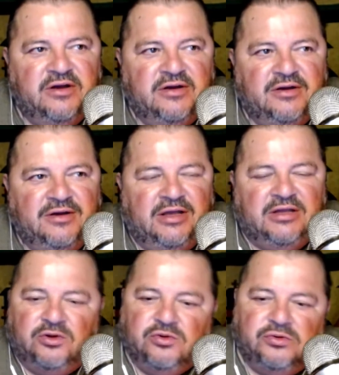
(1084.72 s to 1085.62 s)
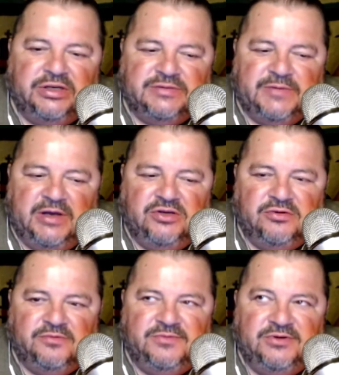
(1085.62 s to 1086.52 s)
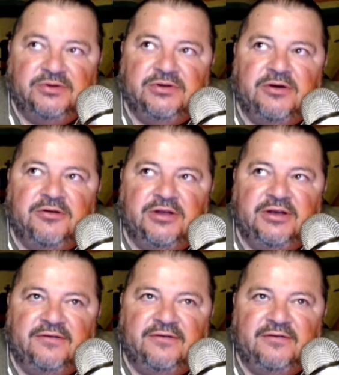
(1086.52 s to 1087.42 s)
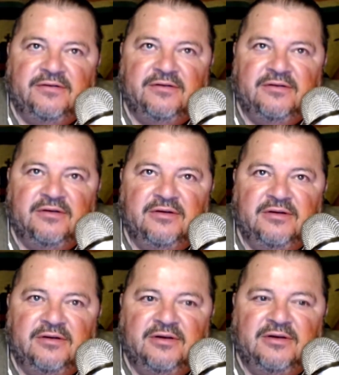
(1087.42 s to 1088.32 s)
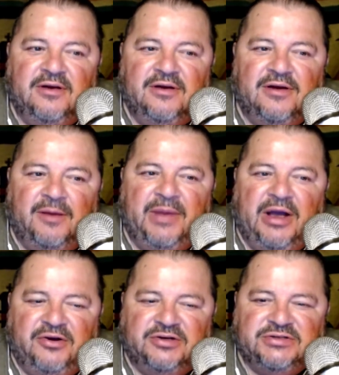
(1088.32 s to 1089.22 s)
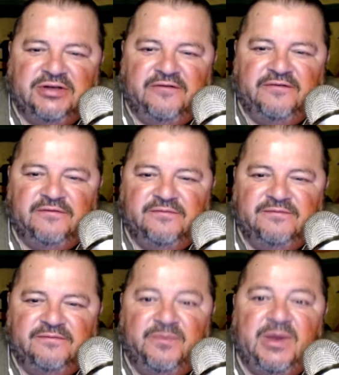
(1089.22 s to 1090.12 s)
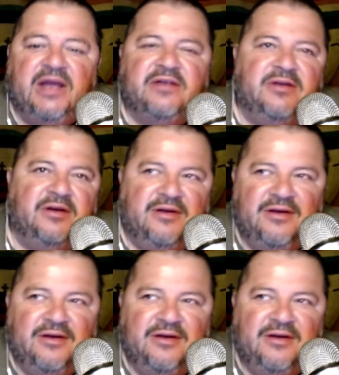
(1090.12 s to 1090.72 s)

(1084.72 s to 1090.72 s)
And the cool thing is about you'll know things about yourself back then.